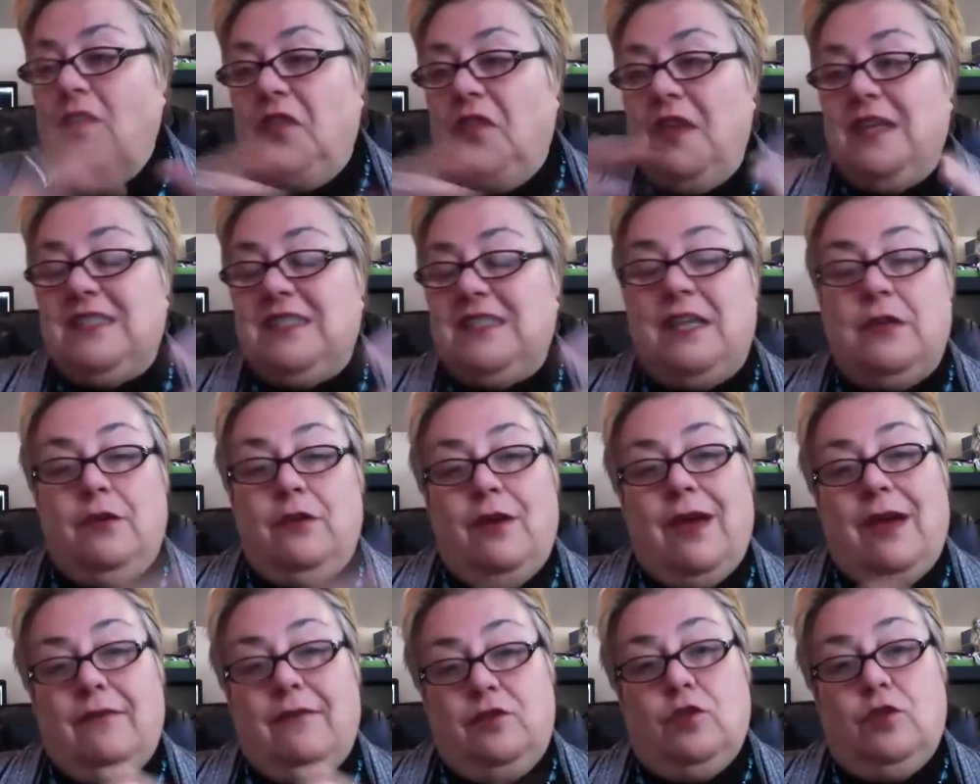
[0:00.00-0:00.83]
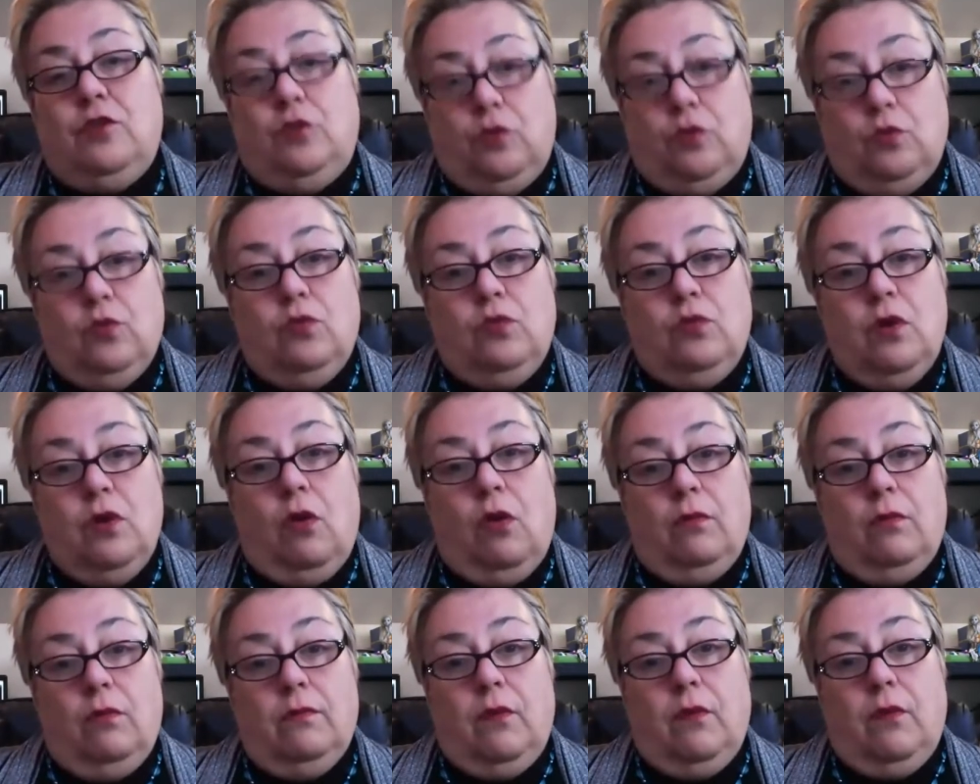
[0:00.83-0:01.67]
things that you have to do
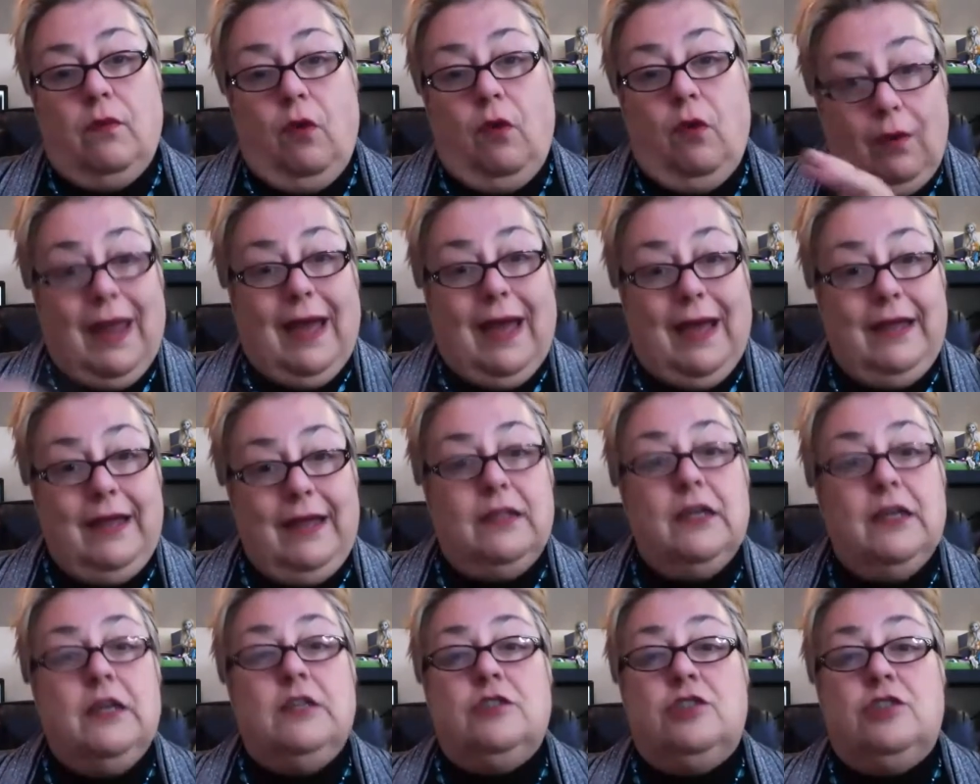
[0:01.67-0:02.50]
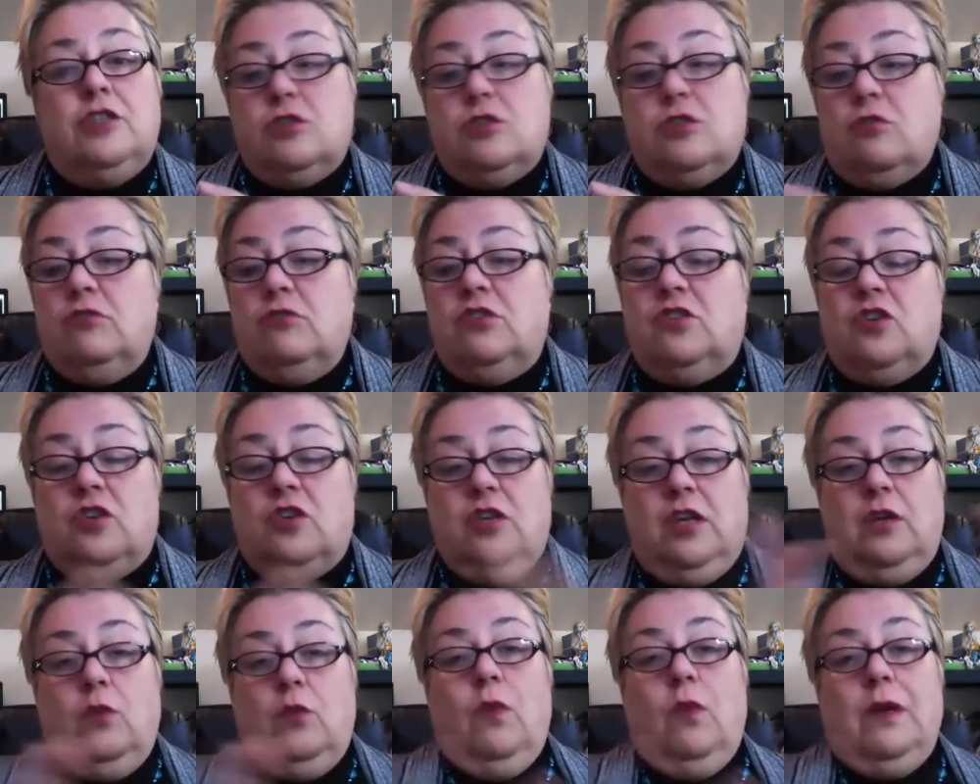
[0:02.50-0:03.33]
online just
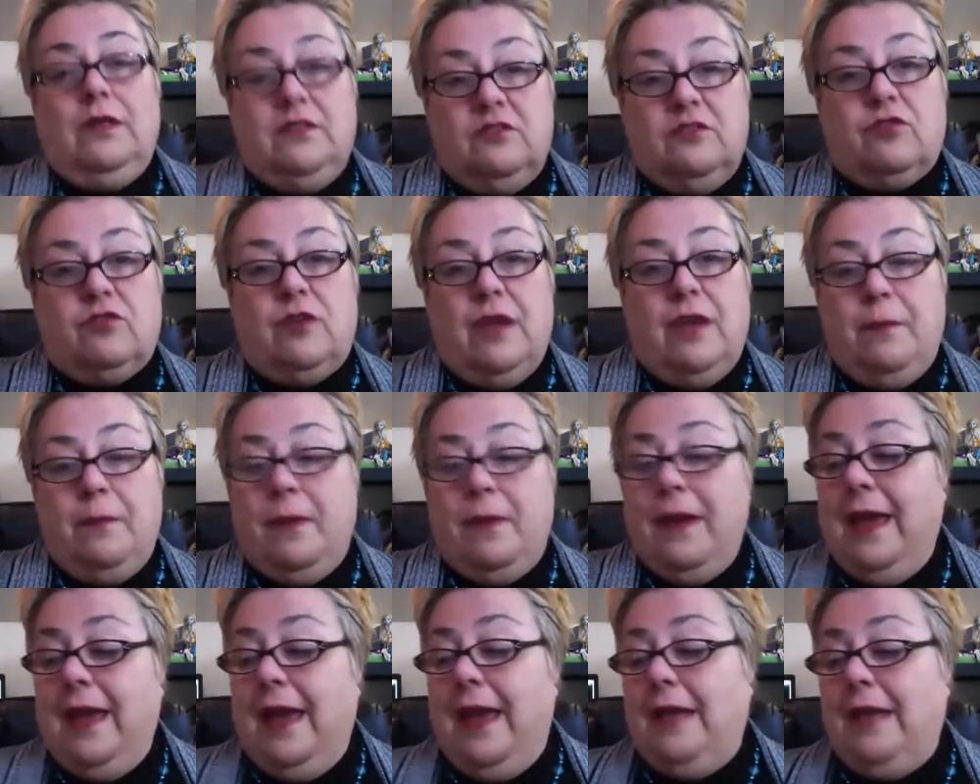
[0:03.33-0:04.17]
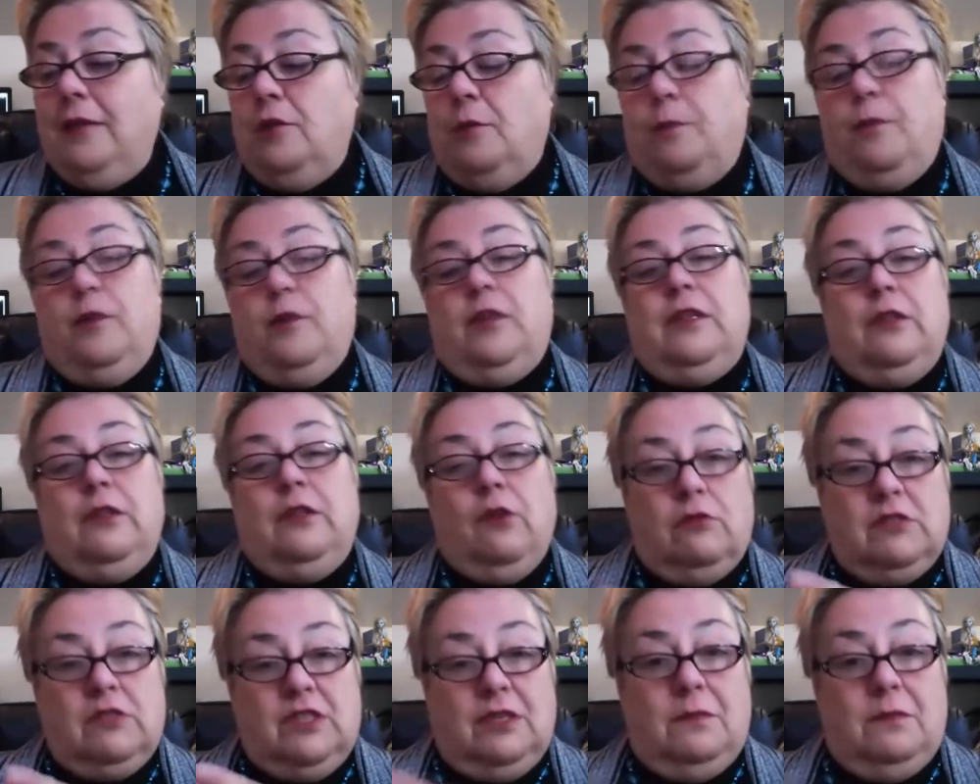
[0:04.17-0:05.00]
concerning one trip and you mm-hmm. put
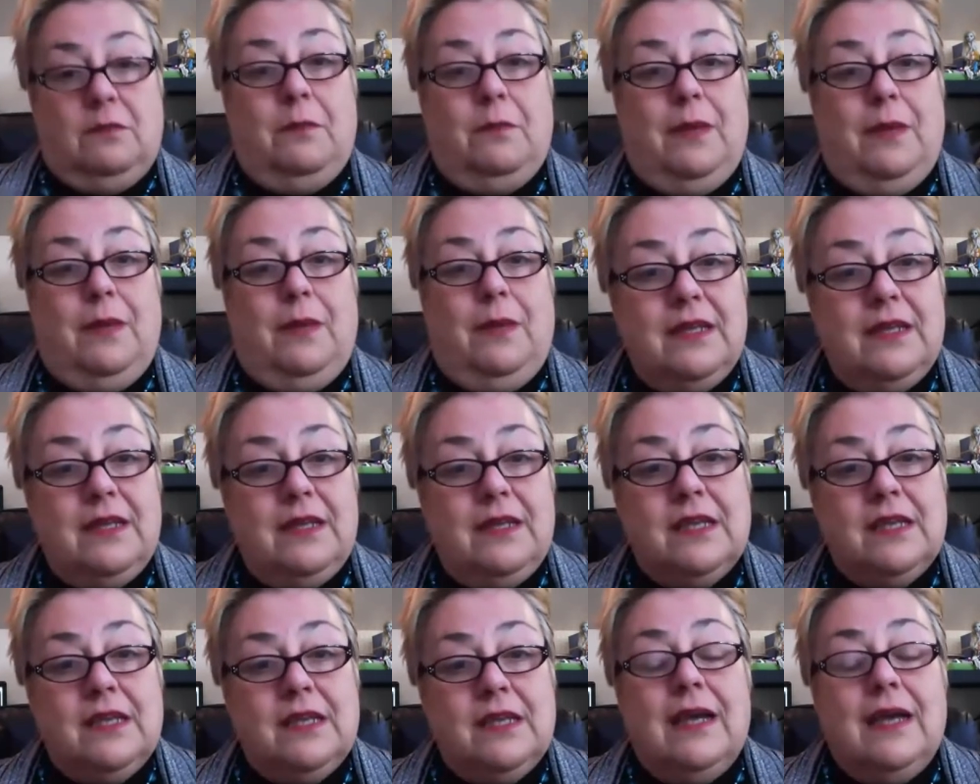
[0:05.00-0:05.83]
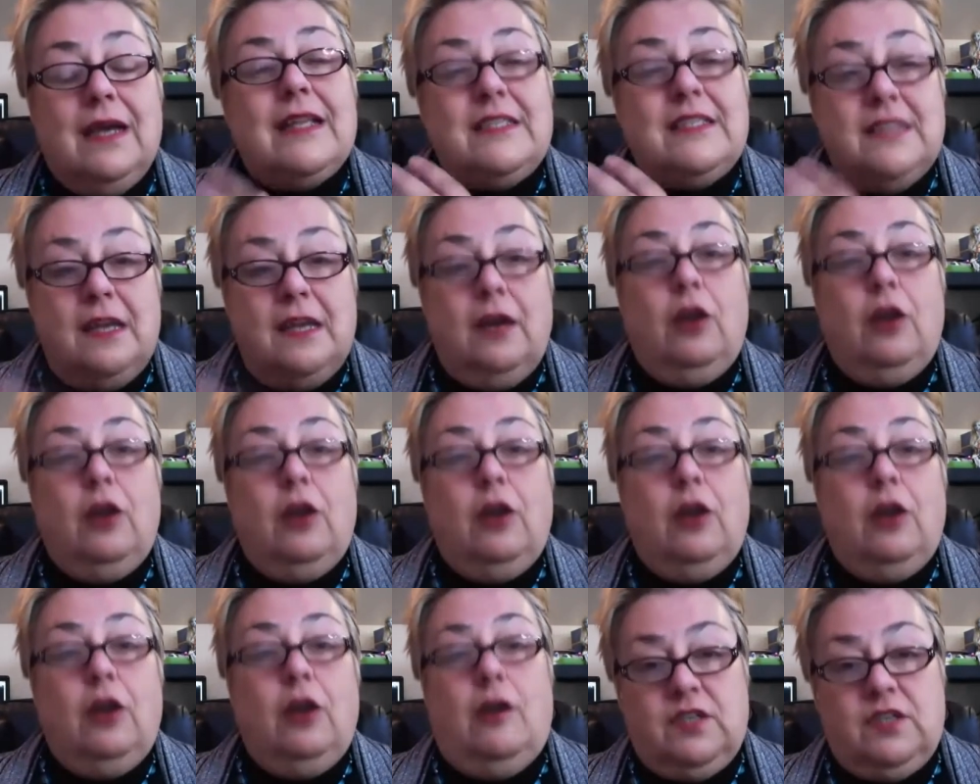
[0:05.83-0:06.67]
those in minutes, that's a lot
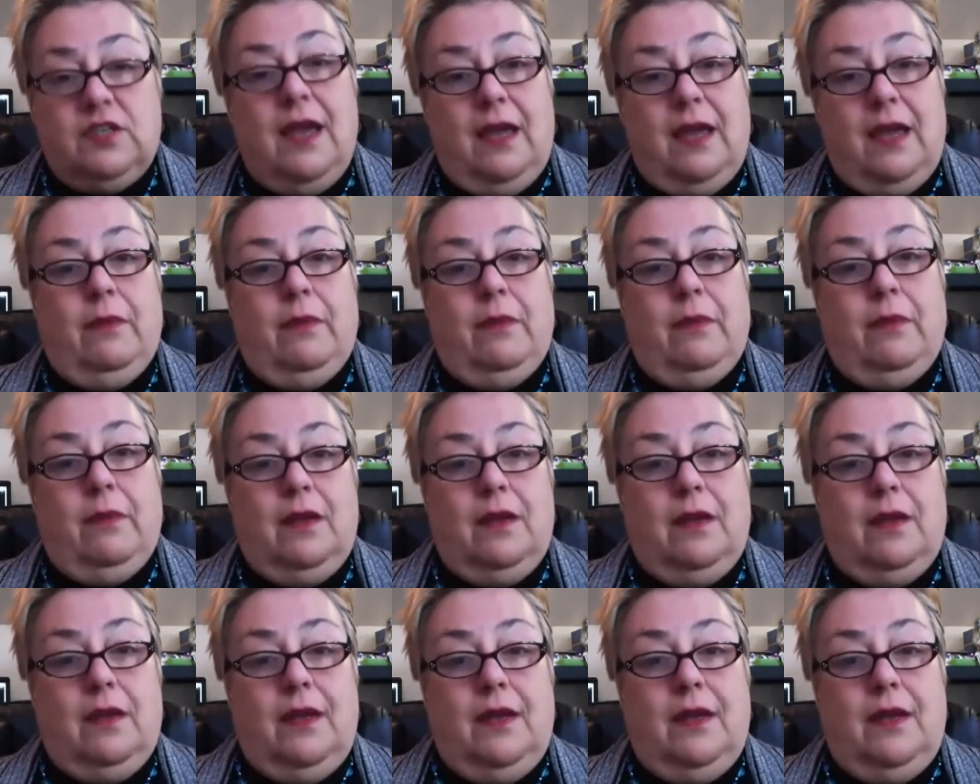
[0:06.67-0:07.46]
of time. Yeah.